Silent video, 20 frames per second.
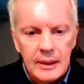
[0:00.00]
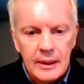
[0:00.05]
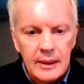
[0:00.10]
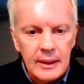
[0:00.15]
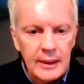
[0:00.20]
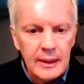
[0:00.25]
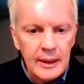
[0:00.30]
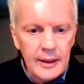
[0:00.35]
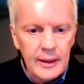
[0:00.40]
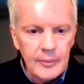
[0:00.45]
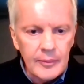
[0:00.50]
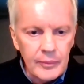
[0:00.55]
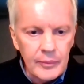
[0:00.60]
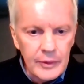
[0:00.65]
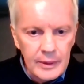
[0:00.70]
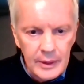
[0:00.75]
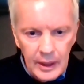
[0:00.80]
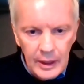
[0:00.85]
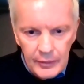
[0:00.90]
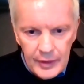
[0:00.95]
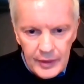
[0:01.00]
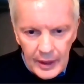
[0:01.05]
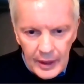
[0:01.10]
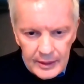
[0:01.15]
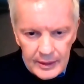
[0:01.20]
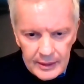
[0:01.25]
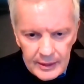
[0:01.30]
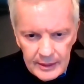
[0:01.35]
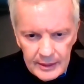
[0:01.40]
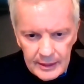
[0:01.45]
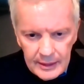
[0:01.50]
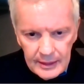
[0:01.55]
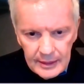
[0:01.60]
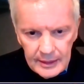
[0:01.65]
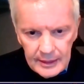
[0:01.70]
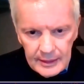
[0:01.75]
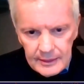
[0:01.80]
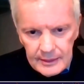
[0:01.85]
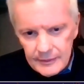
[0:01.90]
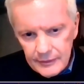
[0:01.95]
of that.
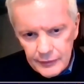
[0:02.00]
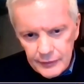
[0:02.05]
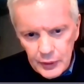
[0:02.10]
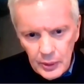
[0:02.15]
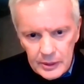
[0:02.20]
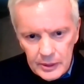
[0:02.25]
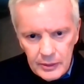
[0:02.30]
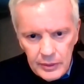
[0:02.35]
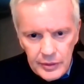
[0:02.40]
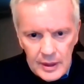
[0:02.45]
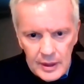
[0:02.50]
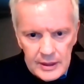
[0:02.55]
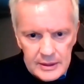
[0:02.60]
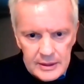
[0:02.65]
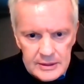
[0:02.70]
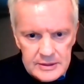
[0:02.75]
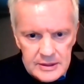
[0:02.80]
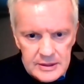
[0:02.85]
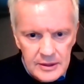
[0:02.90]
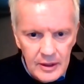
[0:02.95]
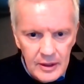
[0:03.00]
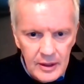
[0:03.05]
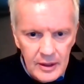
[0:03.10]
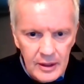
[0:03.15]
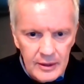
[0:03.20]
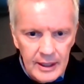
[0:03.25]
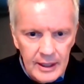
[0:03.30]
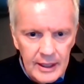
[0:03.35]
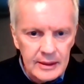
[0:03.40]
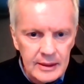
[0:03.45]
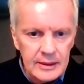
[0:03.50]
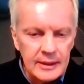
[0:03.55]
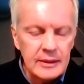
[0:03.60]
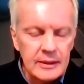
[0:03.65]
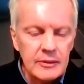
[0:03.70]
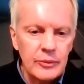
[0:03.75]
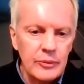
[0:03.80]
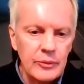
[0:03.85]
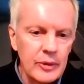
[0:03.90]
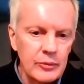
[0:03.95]
A few other things are
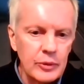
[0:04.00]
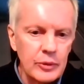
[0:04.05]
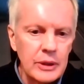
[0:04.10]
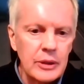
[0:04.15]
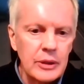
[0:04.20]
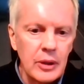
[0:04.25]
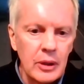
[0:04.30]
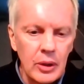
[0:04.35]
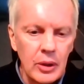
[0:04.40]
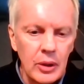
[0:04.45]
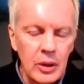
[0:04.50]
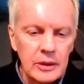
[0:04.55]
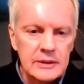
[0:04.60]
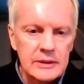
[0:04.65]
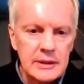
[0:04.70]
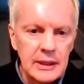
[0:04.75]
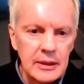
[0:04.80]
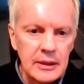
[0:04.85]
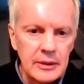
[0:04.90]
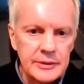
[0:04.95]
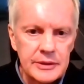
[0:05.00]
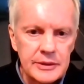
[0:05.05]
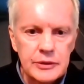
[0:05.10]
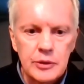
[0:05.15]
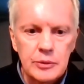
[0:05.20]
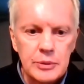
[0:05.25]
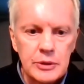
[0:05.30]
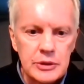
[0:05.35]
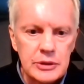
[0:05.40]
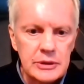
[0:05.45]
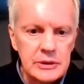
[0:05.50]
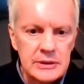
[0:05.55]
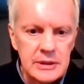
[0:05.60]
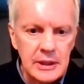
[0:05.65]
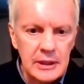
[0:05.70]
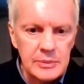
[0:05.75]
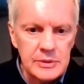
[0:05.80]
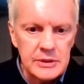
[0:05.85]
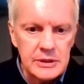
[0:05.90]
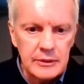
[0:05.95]
handling what we call long-tail distribution
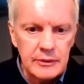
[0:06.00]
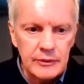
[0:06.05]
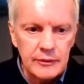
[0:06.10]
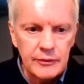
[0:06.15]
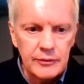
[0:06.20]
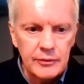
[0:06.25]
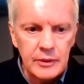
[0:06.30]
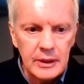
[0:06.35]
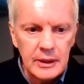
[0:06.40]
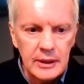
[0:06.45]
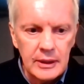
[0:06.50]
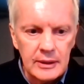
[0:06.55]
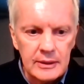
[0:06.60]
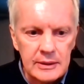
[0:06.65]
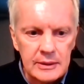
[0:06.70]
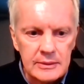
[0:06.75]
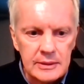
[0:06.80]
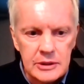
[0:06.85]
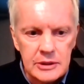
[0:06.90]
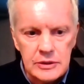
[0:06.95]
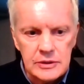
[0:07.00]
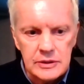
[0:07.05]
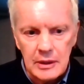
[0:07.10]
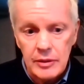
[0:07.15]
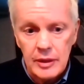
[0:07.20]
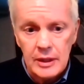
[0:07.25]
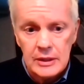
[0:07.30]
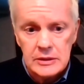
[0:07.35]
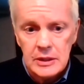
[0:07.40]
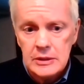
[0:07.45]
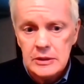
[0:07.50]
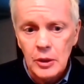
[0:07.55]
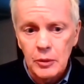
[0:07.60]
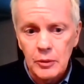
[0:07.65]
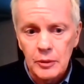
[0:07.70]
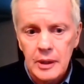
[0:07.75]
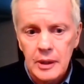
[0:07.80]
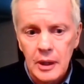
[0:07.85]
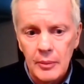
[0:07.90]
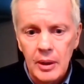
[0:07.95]
types of issues, like things that
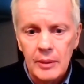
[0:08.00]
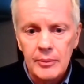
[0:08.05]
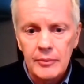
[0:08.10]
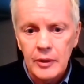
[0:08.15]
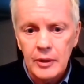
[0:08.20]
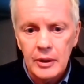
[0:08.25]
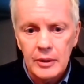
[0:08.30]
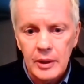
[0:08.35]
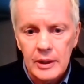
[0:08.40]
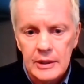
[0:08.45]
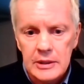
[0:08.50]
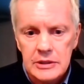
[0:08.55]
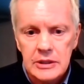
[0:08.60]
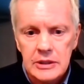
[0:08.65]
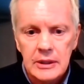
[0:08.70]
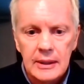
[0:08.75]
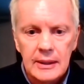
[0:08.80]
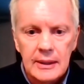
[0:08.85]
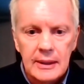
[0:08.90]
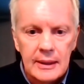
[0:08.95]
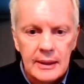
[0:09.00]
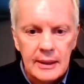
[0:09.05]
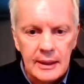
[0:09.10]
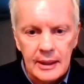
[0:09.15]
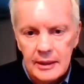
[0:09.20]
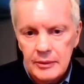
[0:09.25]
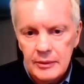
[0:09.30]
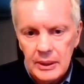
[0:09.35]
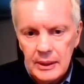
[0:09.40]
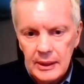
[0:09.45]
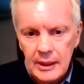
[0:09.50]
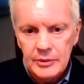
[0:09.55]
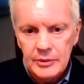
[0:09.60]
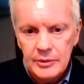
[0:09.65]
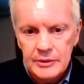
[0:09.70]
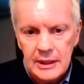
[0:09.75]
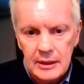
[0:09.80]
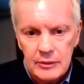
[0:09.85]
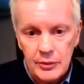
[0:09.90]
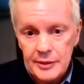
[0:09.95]
don't come up very much, and being to
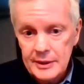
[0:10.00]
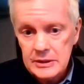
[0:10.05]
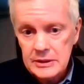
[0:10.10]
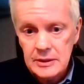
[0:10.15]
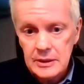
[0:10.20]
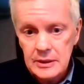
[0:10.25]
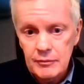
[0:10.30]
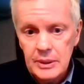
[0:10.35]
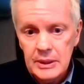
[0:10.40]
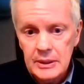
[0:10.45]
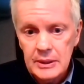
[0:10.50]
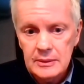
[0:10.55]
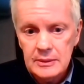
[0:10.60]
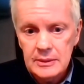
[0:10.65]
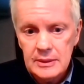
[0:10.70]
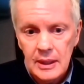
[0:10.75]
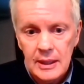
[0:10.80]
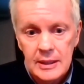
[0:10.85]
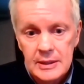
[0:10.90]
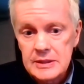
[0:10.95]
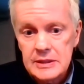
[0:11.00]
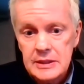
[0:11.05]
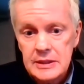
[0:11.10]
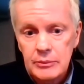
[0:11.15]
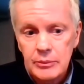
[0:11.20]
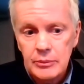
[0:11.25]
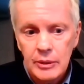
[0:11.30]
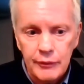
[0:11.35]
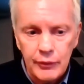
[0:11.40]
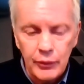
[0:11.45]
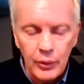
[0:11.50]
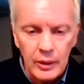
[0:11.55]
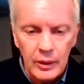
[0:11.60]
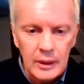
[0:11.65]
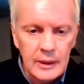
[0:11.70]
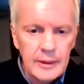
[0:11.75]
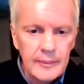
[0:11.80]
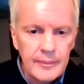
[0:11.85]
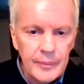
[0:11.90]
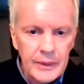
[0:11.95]
handle things that have been unseen before
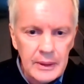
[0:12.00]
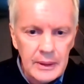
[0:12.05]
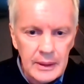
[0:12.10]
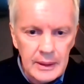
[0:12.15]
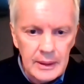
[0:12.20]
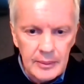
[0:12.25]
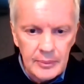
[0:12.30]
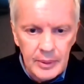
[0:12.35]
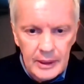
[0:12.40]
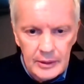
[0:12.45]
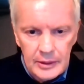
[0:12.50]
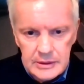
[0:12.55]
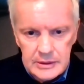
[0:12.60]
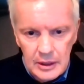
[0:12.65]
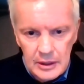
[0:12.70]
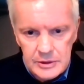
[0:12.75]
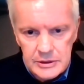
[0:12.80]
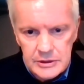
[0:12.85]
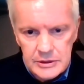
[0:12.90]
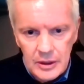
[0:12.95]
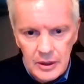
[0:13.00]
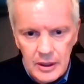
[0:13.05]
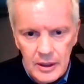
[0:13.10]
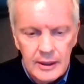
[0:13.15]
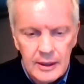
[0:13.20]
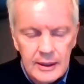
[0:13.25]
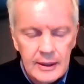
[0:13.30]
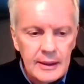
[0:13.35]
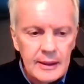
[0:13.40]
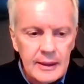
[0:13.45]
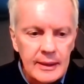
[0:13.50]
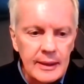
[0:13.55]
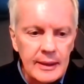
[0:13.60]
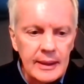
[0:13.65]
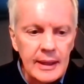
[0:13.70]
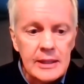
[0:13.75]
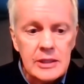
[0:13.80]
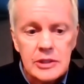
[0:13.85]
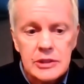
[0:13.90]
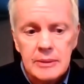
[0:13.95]
by an autonomous car.
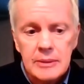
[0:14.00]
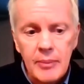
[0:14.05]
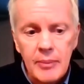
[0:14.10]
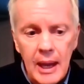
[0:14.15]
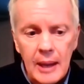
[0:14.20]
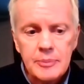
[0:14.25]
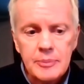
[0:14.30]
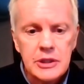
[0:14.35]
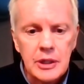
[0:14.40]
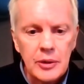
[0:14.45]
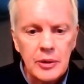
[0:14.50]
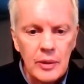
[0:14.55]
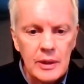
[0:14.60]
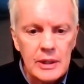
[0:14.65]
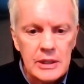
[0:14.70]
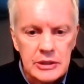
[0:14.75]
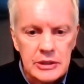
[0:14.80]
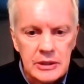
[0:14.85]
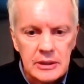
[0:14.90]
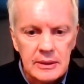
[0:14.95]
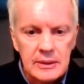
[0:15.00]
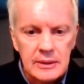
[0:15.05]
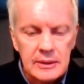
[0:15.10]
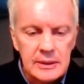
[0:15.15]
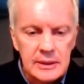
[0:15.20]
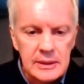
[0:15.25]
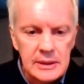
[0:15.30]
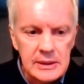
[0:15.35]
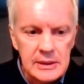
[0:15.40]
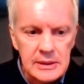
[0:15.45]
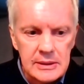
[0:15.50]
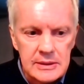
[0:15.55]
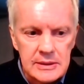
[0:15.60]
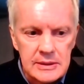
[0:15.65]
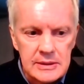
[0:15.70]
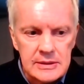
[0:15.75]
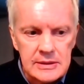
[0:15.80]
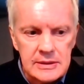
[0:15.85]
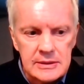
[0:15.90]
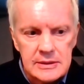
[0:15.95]
HD map generation is
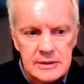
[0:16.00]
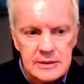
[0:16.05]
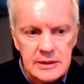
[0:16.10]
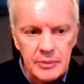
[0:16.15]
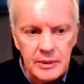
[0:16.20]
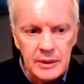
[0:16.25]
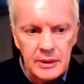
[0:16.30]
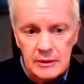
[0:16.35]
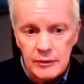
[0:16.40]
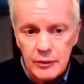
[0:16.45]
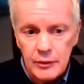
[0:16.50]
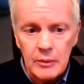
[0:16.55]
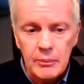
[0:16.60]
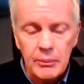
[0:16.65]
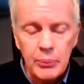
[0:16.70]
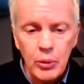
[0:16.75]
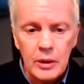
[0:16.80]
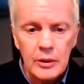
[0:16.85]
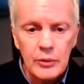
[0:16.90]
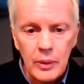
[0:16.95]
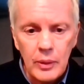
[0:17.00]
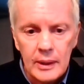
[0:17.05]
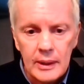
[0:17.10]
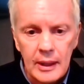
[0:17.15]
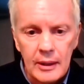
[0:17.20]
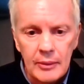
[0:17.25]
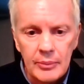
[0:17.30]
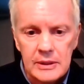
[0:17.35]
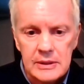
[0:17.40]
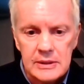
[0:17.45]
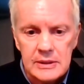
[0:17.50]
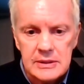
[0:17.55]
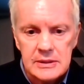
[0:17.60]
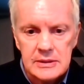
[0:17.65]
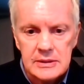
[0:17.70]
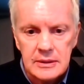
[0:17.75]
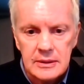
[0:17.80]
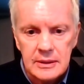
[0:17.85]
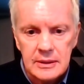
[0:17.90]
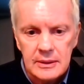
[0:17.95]
something that's very important right now, but
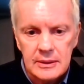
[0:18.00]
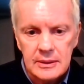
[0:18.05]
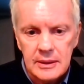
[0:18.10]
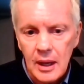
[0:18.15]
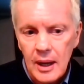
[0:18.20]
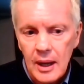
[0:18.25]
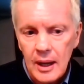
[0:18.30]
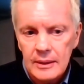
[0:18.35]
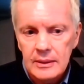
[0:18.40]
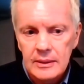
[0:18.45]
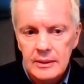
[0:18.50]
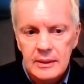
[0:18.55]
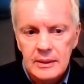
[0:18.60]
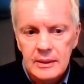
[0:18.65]
it's not